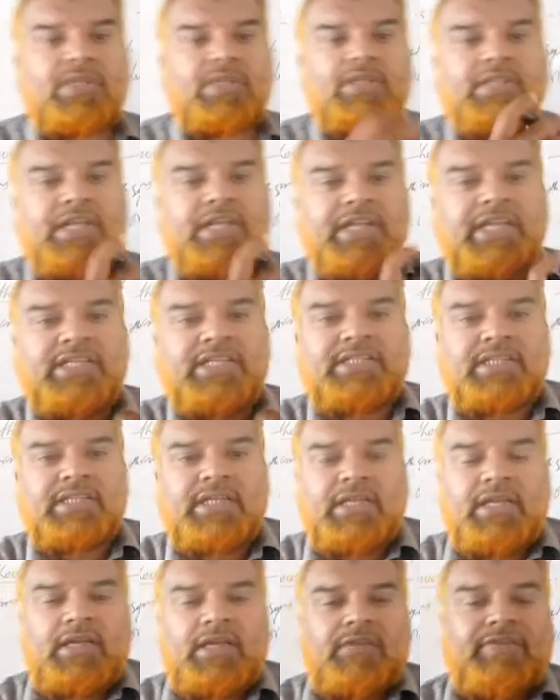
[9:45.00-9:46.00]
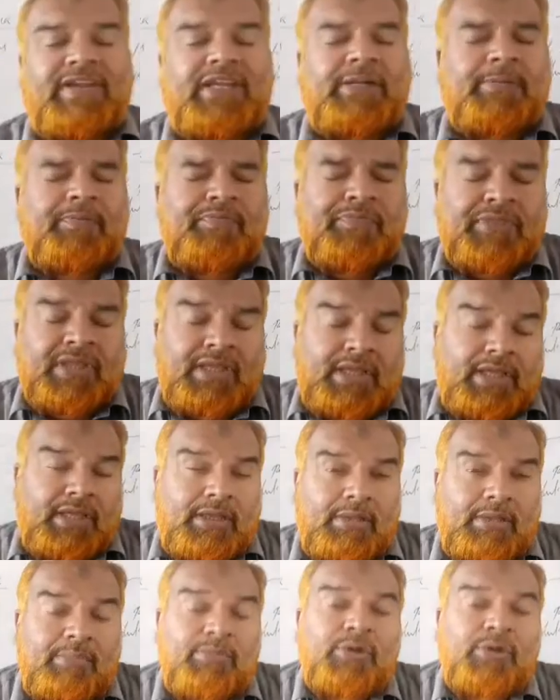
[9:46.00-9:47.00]
that is fine.
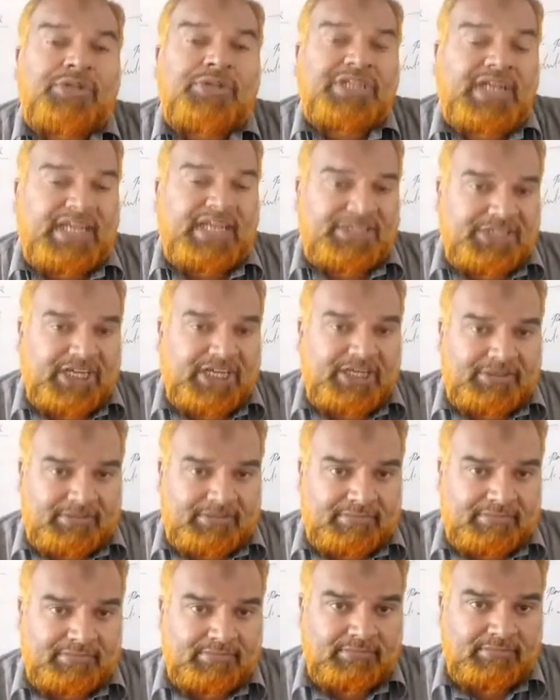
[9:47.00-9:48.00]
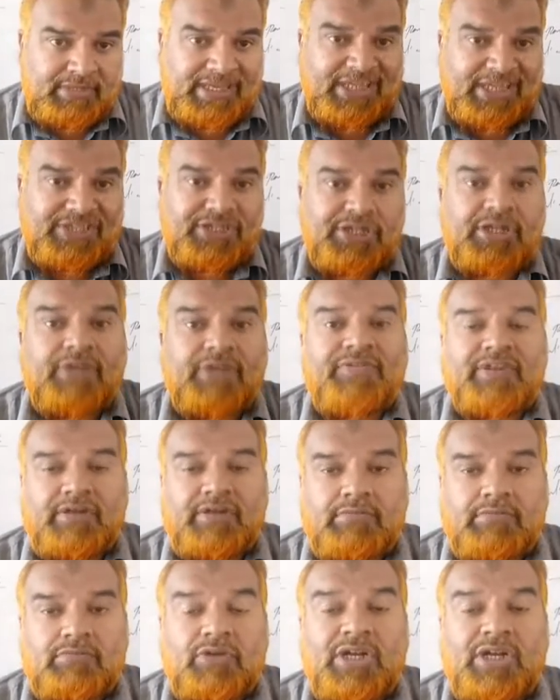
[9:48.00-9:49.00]
Mutual exchange offer.
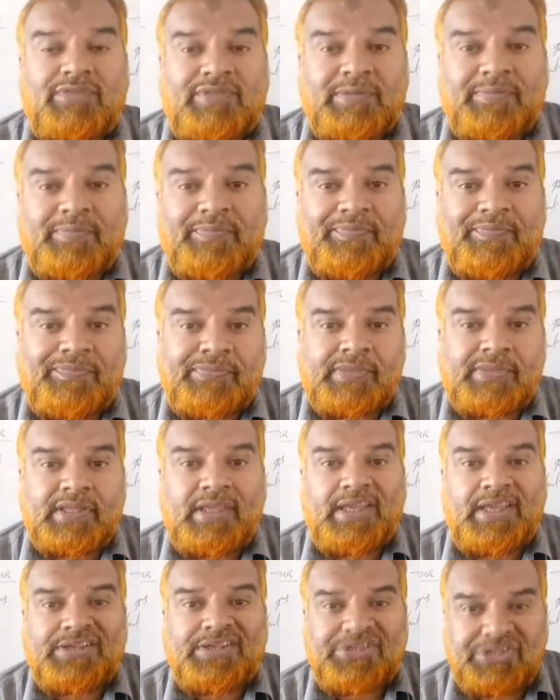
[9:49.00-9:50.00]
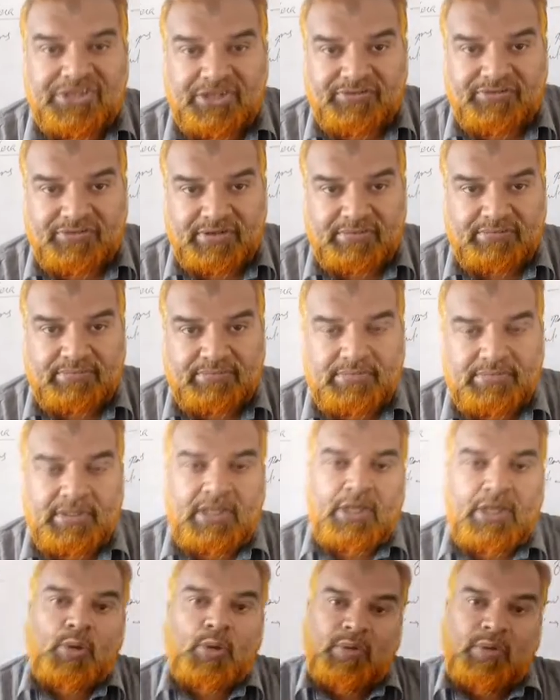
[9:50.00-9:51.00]
What offer? Exchange offer.
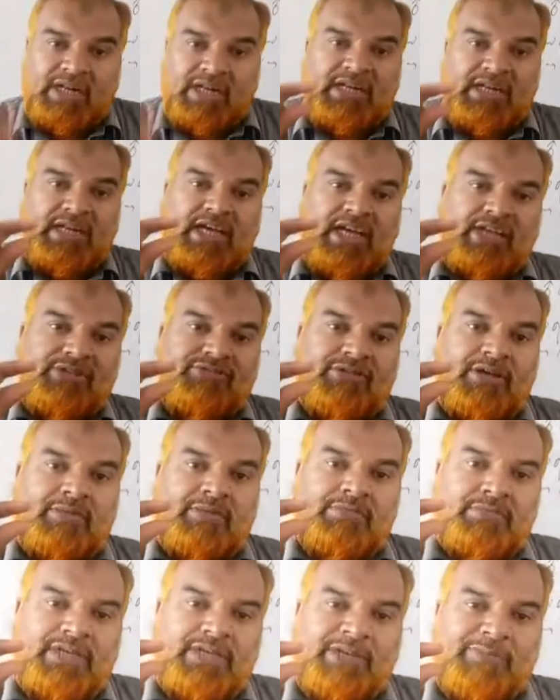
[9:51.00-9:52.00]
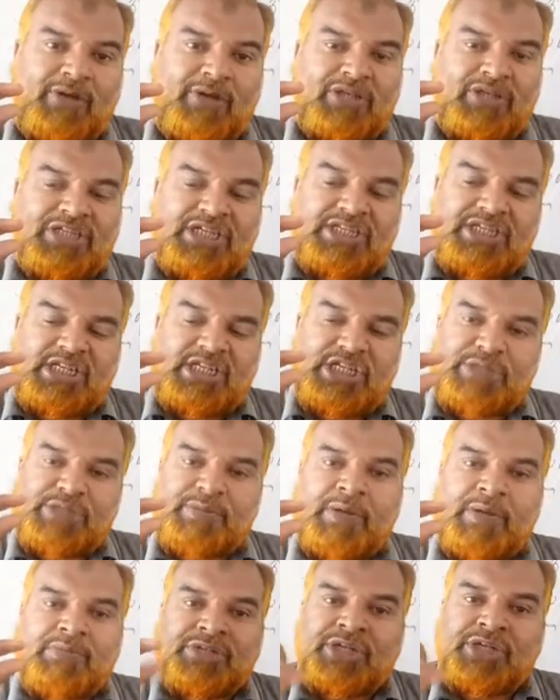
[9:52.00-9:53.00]
One earthworm deposits
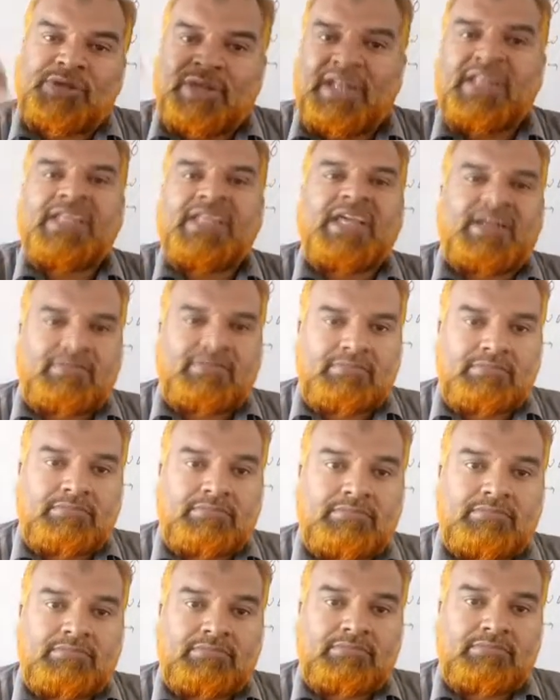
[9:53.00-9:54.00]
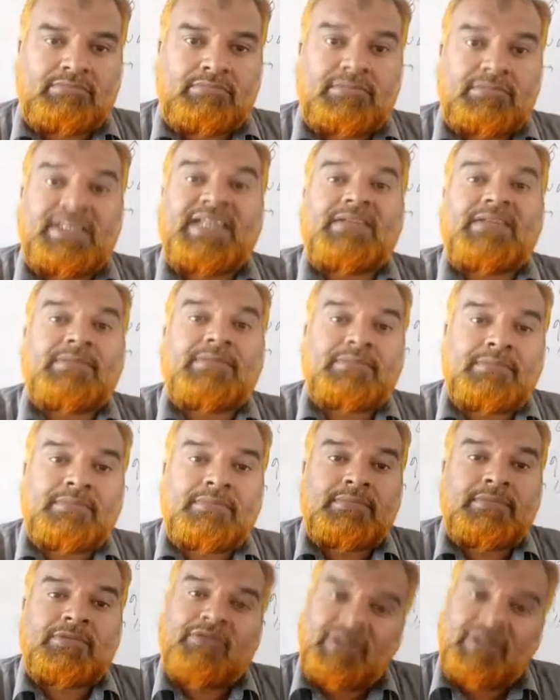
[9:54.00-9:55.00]
sperms into another. Then
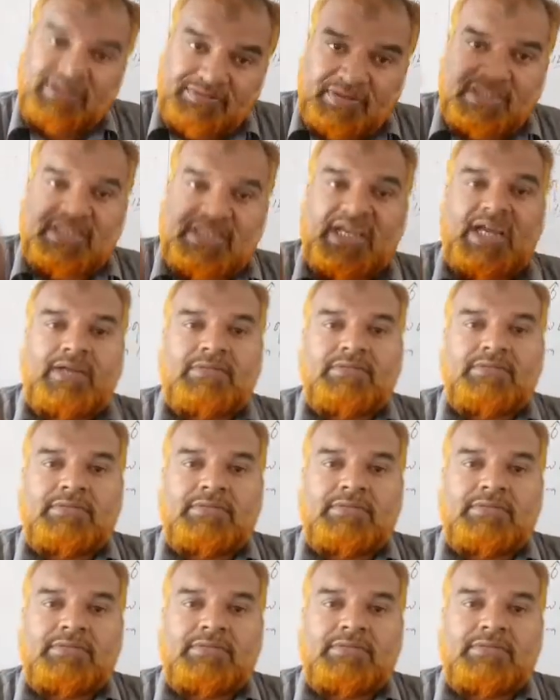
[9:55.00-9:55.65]
vice versa.